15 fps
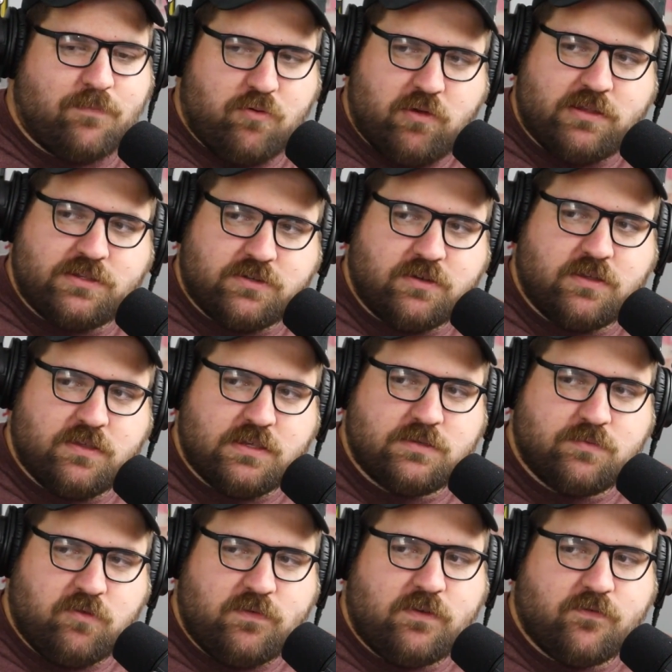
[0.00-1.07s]
at points during
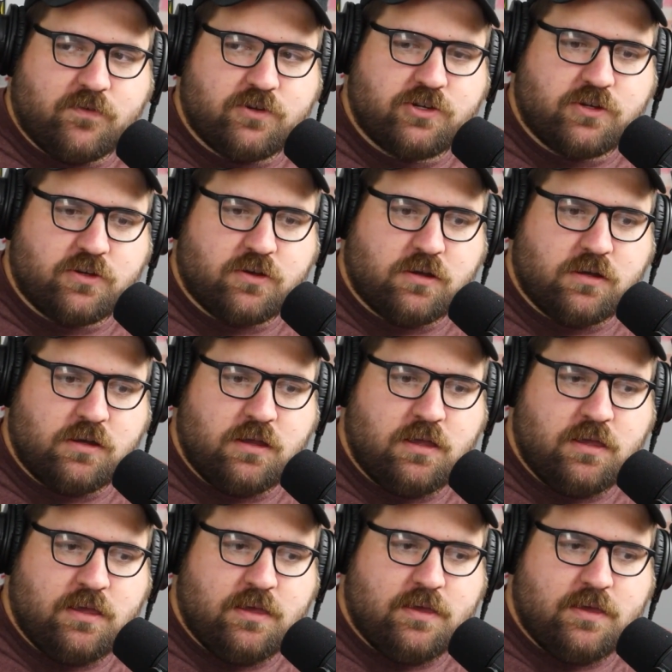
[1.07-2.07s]
this movie for sure.